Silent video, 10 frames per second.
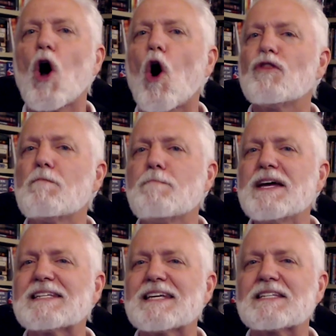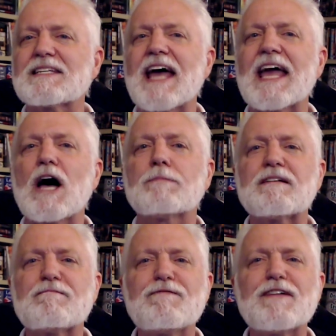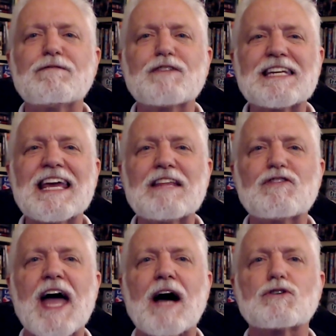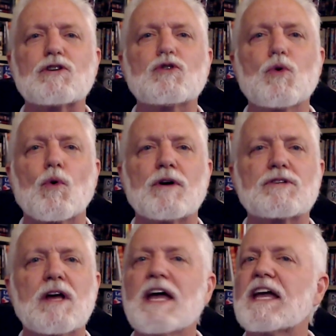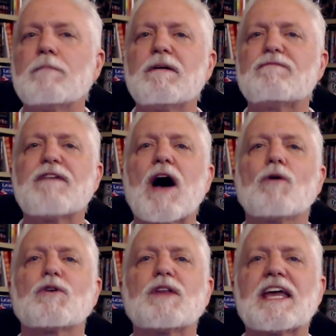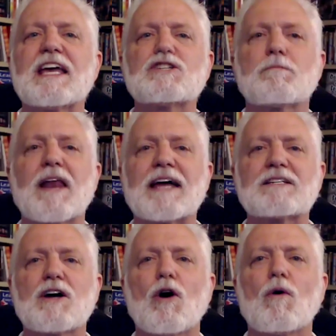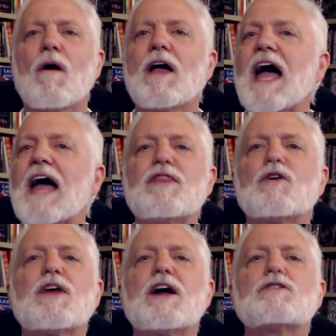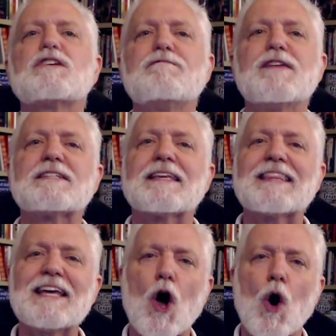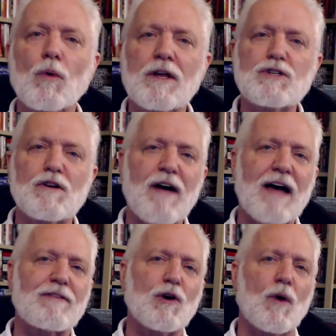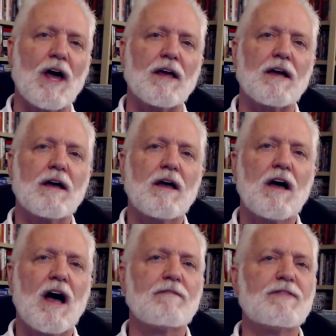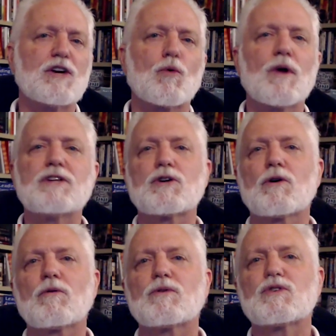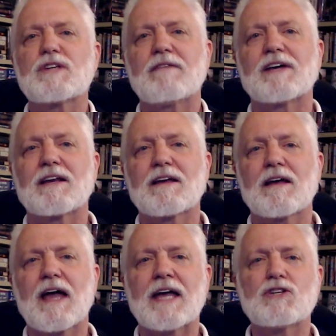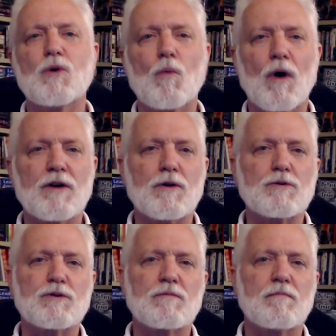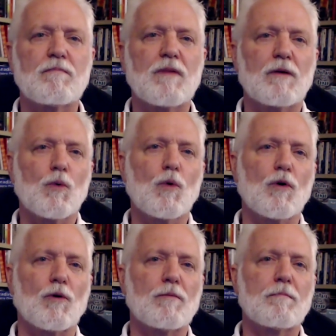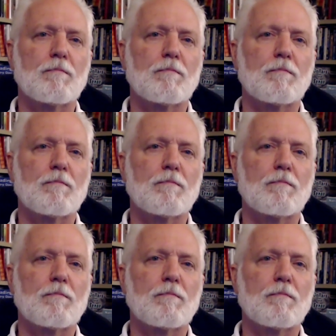On the busiest day, up to 15,000 tourists can be found on the Giza Plateau, and they're there to visit the only surviving relic of the original 7 ancient wonders of the world.